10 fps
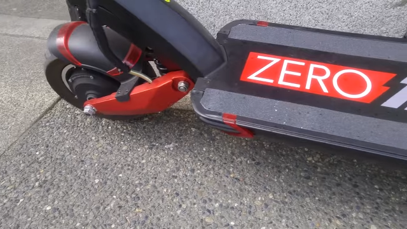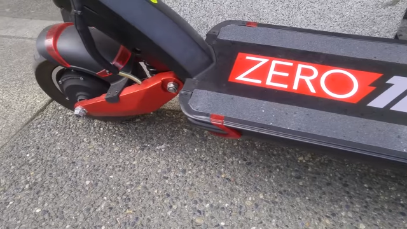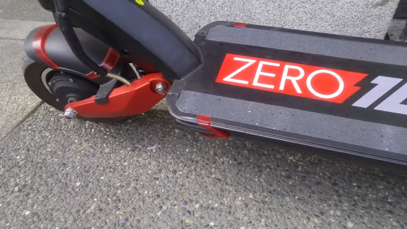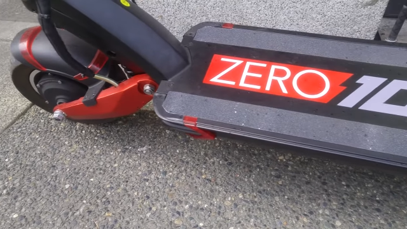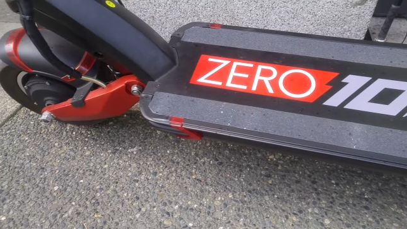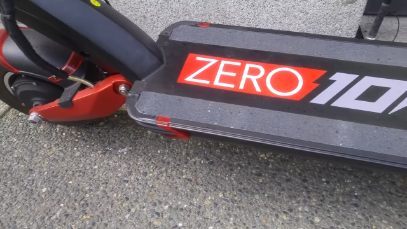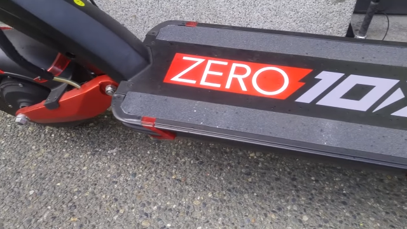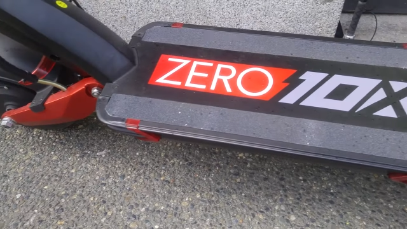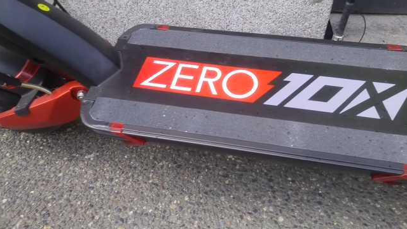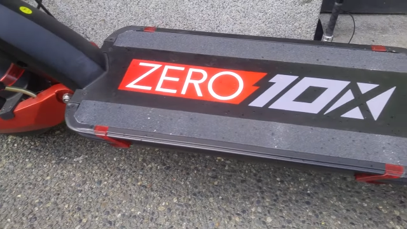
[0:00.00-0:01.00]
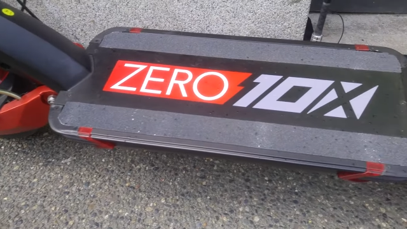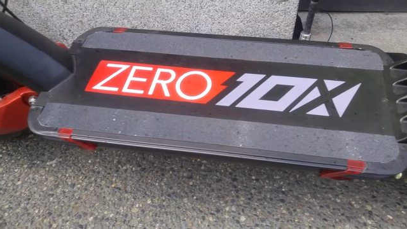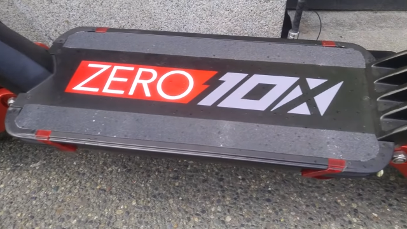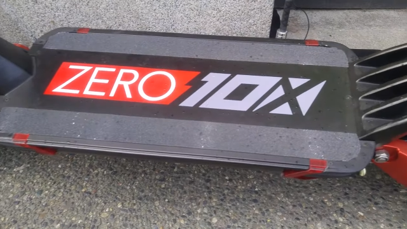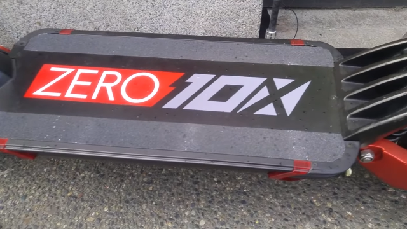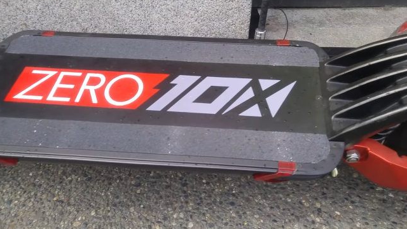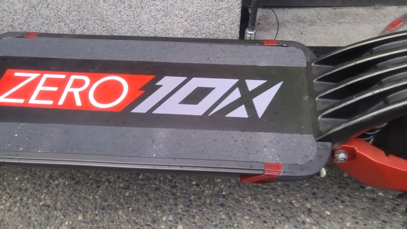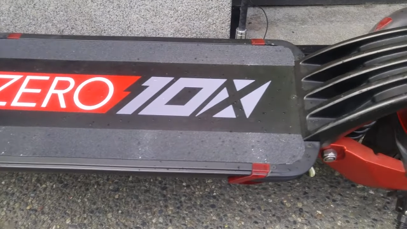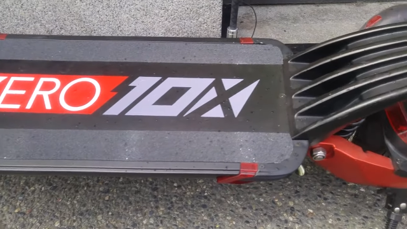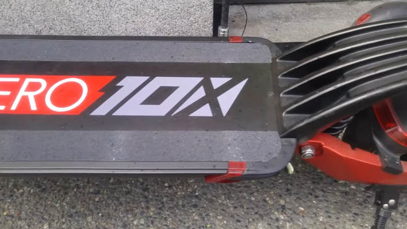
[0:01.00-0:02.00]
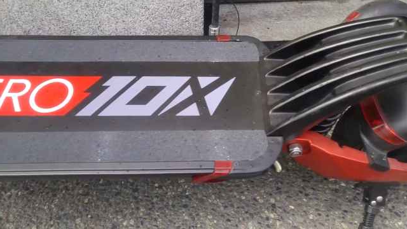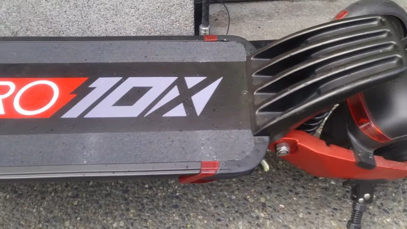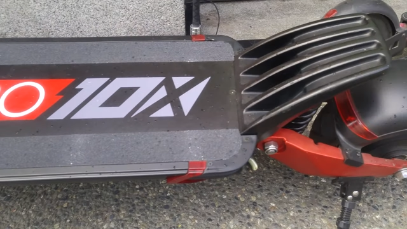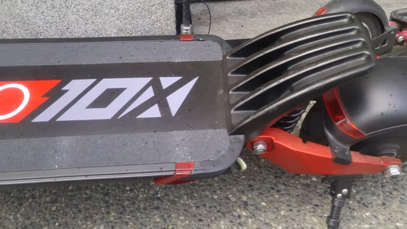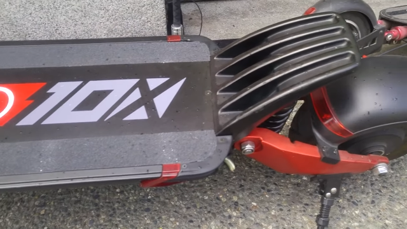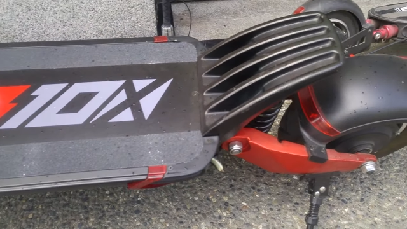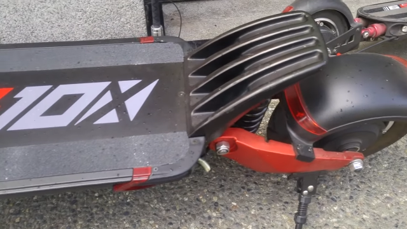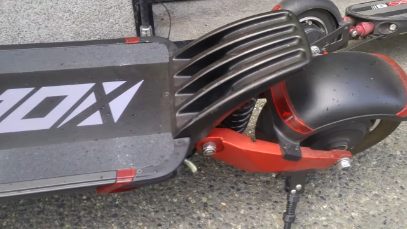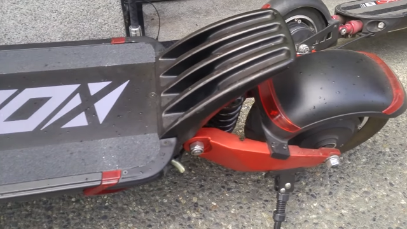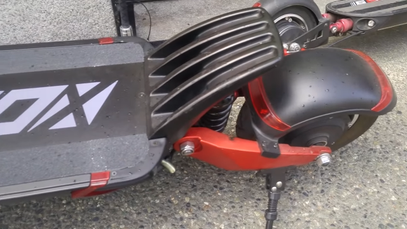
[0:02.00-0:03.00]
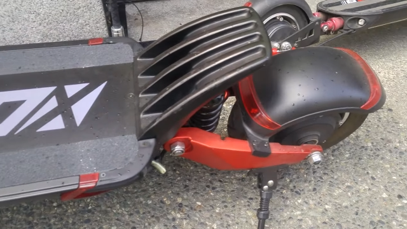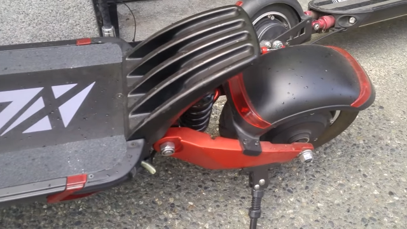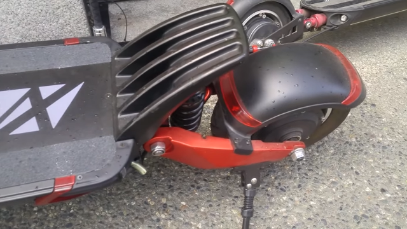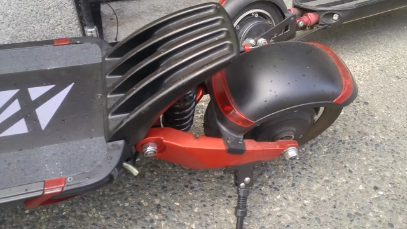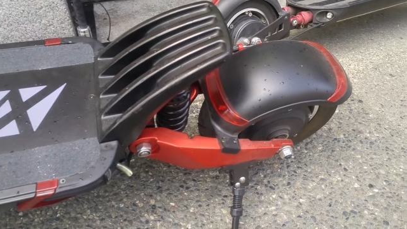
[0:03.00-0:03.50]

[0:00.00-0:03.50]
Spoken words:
(no speaker visible)